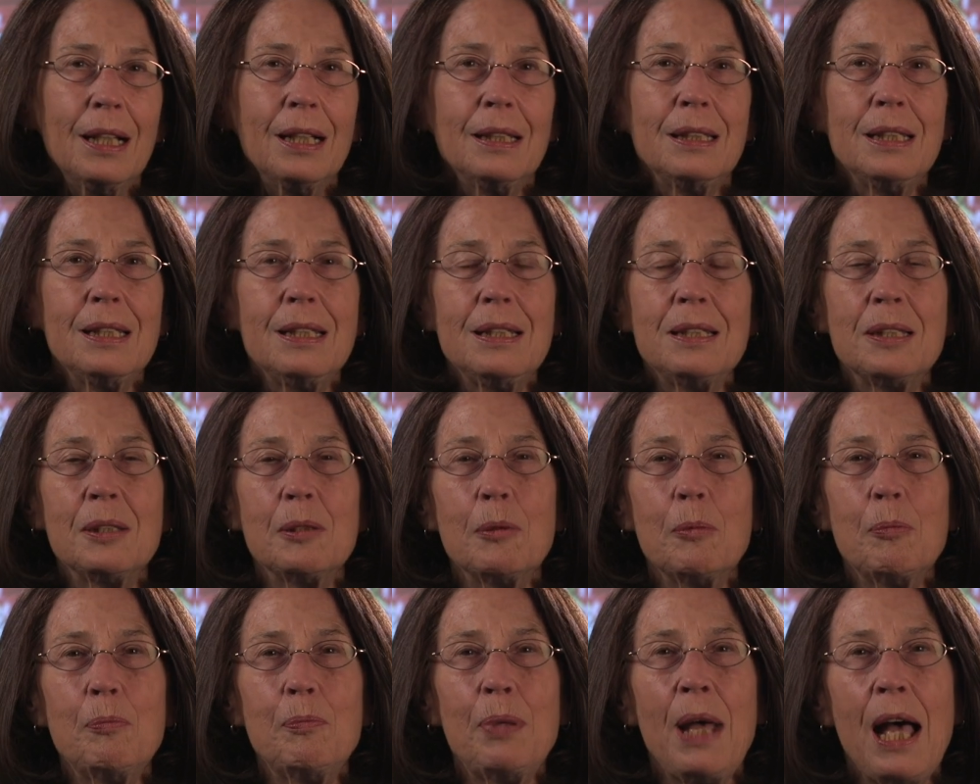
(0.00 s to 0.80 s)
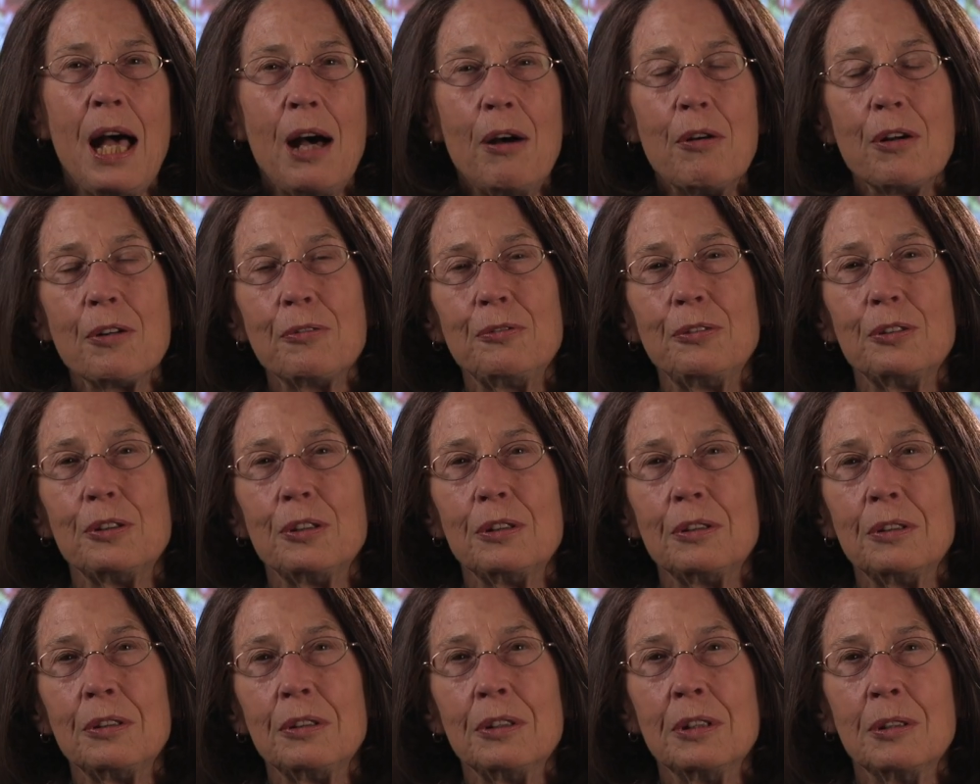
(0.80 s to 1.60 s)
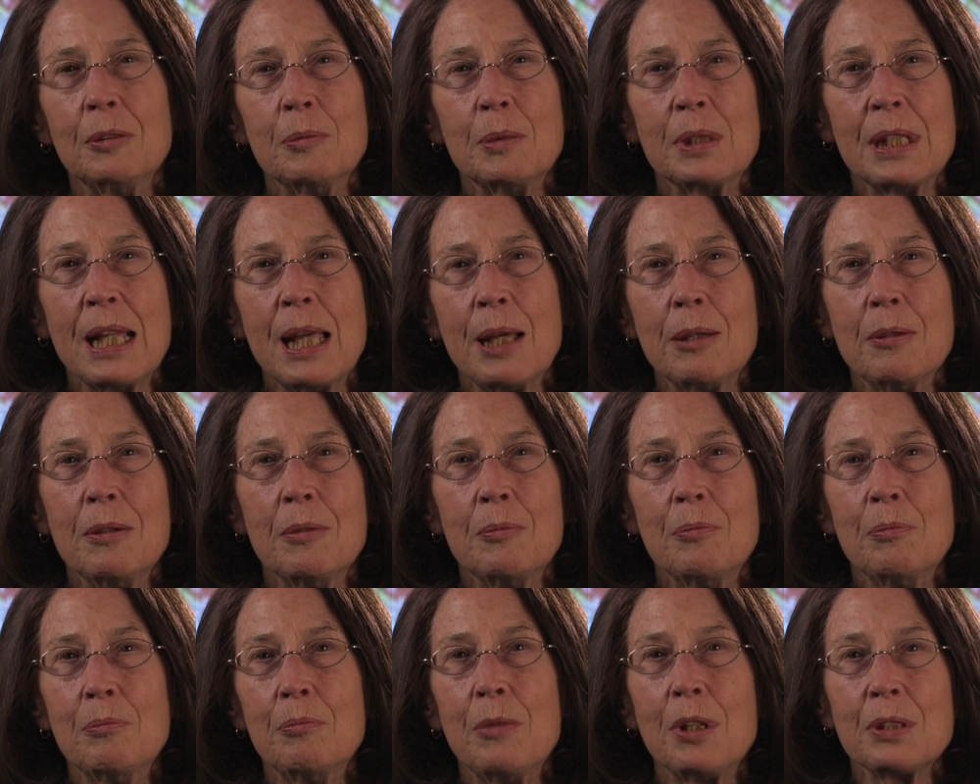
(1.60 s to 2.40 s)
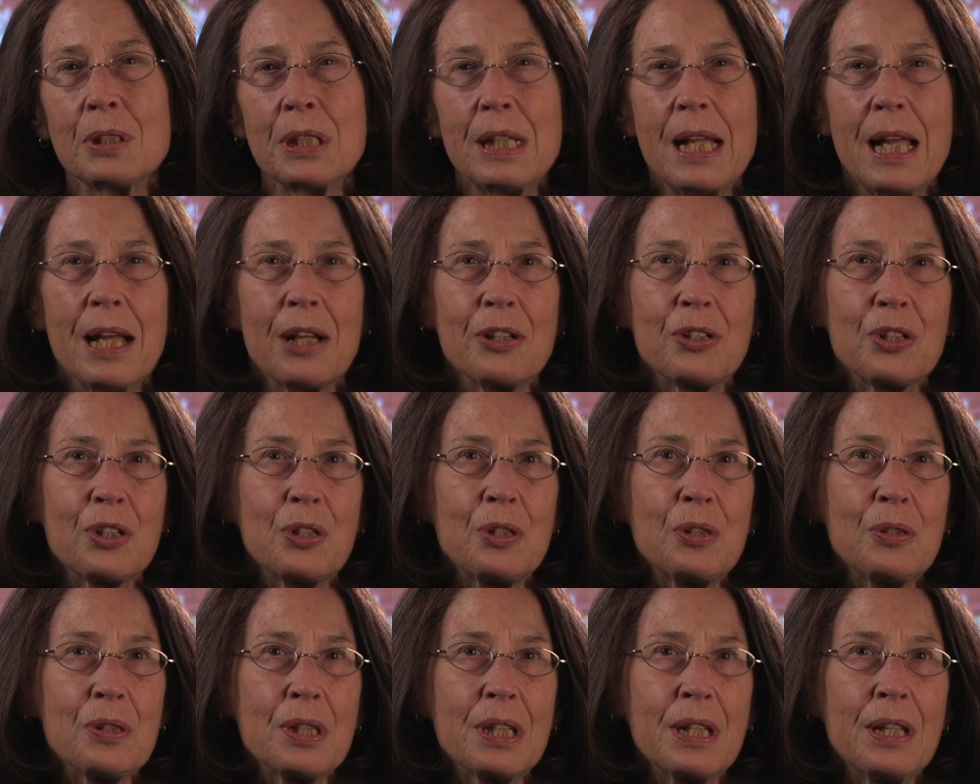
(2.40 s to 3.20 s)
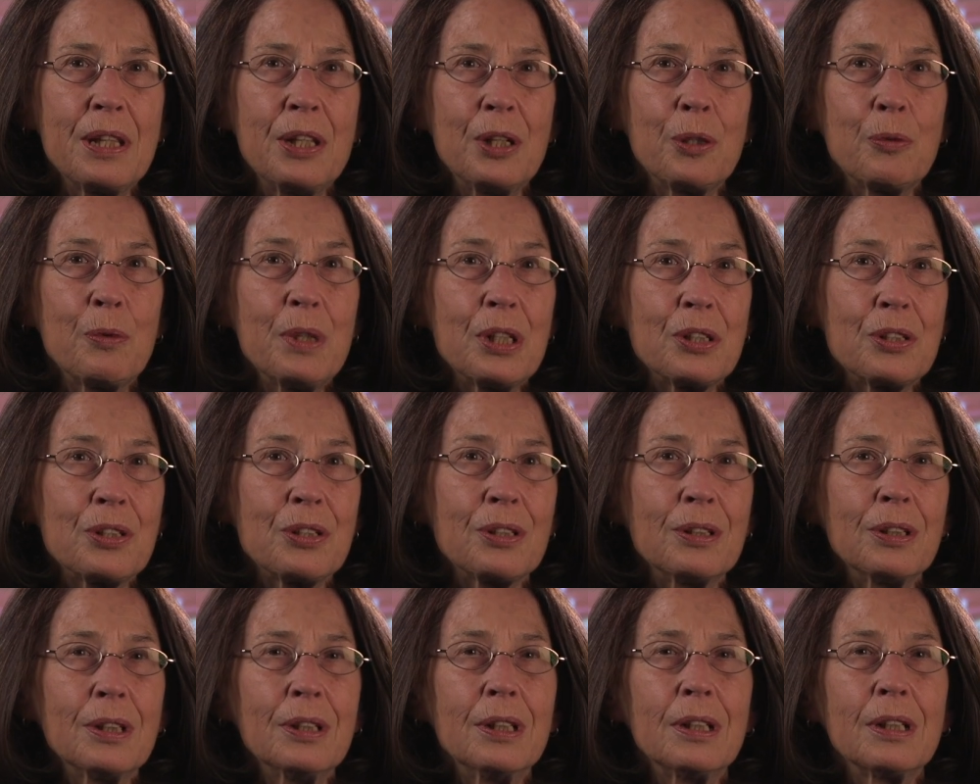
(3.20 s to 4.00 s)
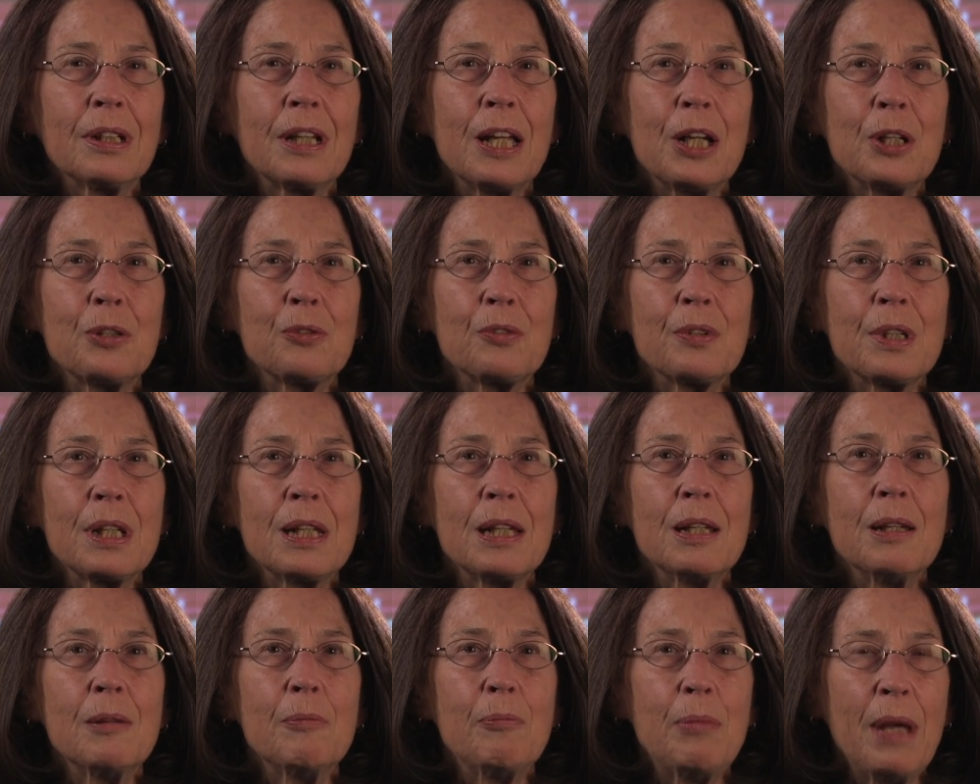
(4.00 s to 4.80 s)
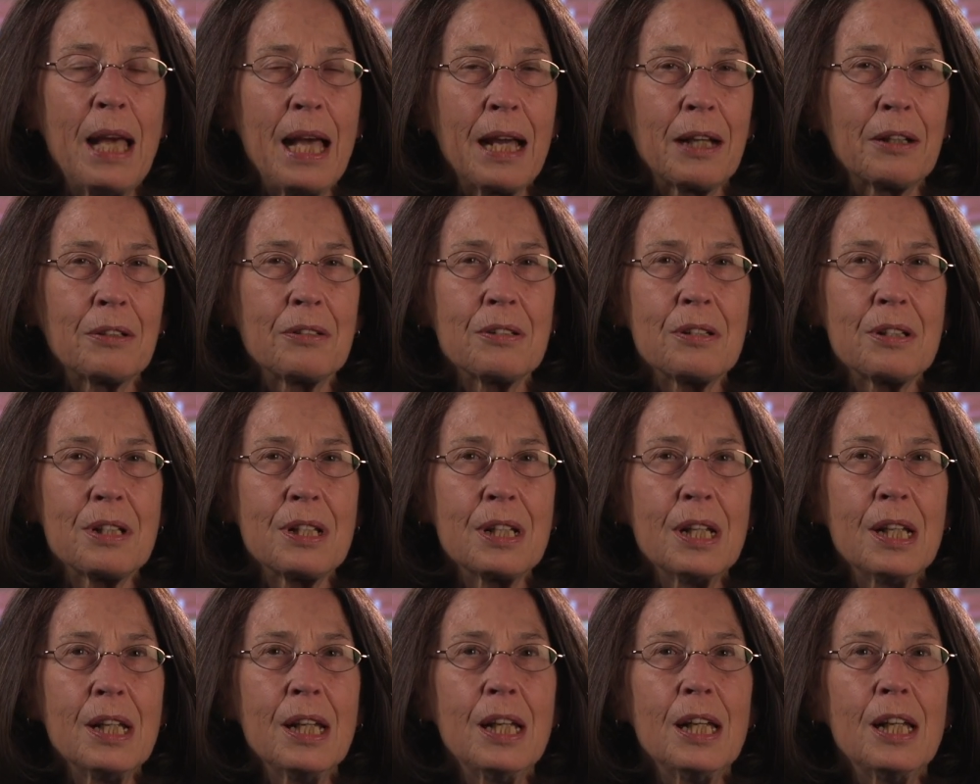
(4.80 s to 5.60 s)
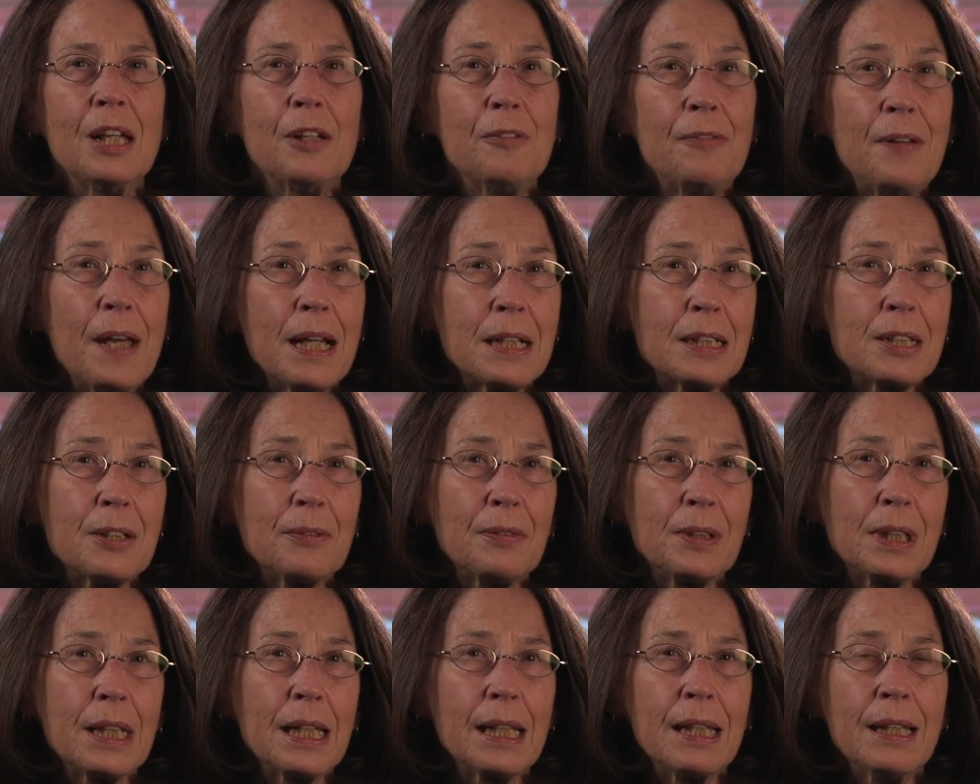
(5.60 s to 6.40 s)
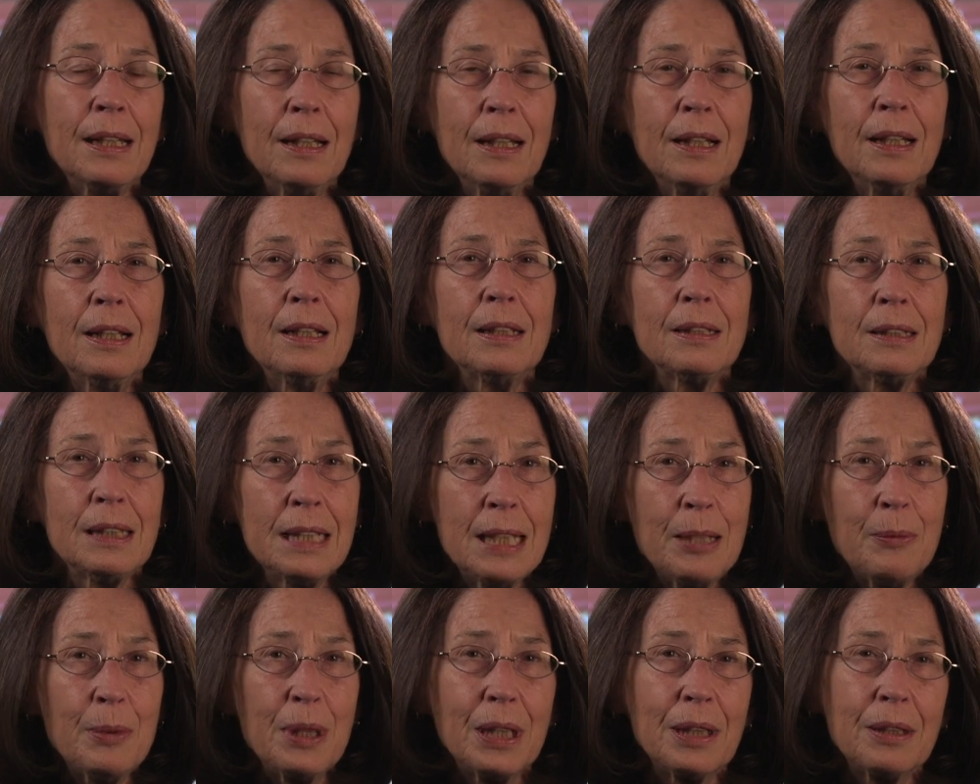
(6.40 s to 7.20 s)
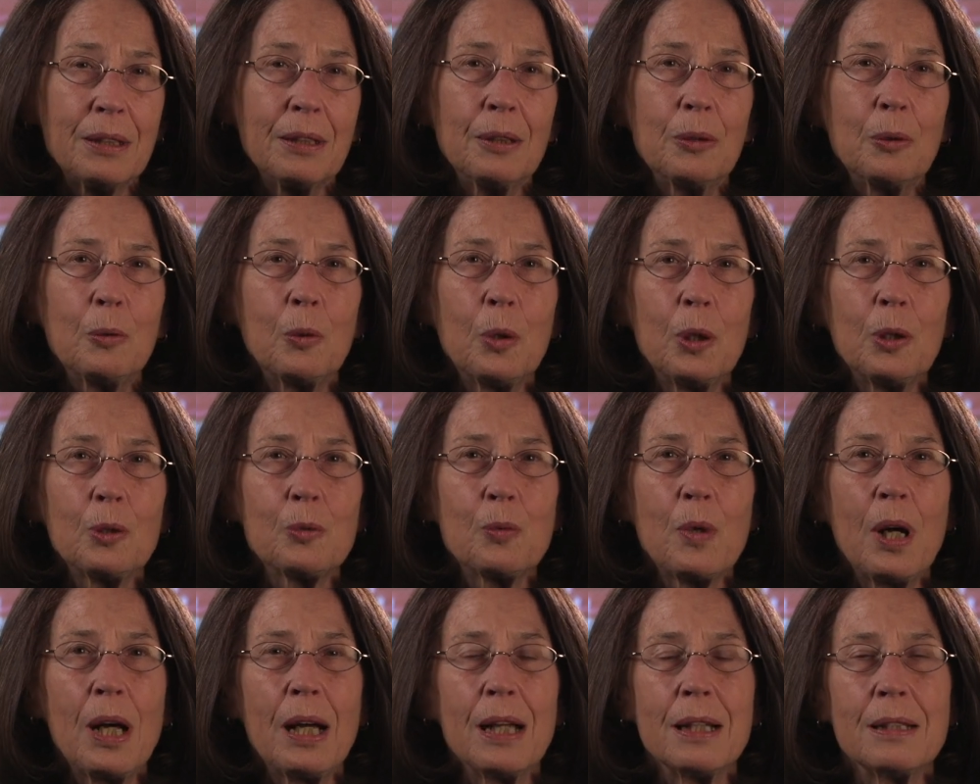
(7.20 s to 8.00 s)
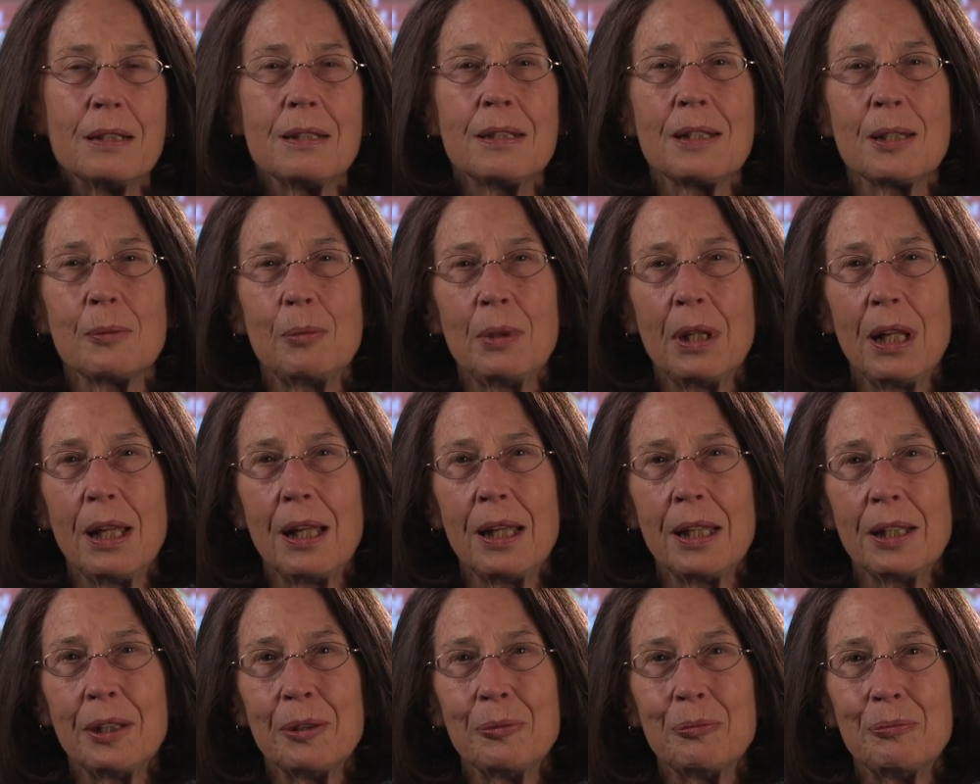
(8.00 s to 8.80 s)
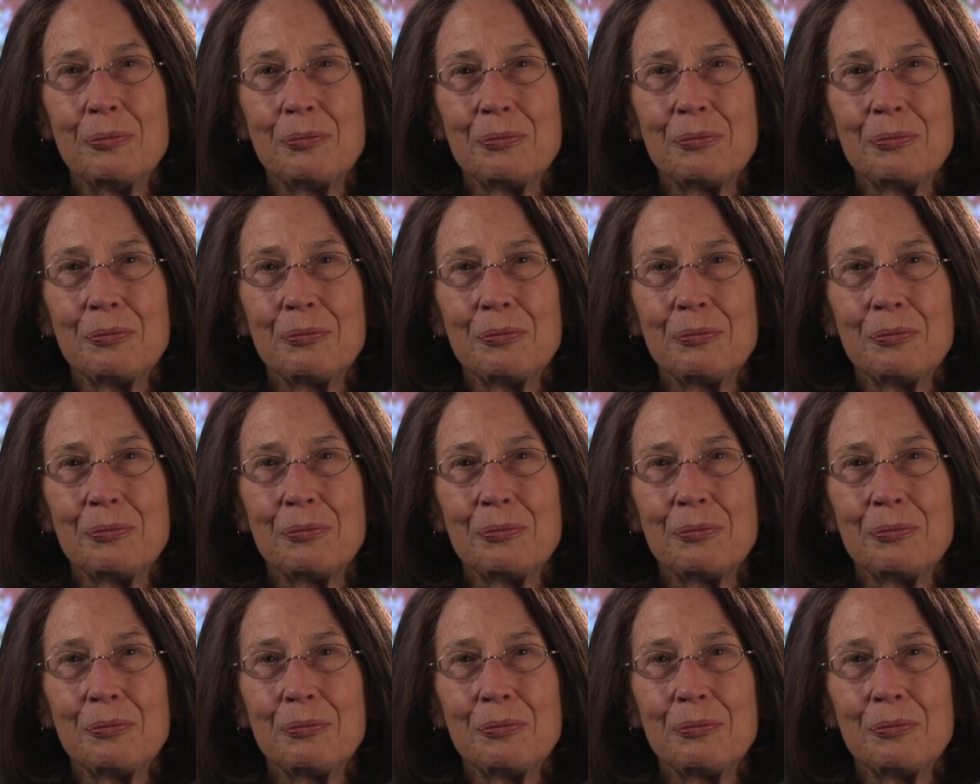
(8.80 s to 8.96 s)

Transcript: these powerful multinationals and their rich country backers effectively limit worldwide supply.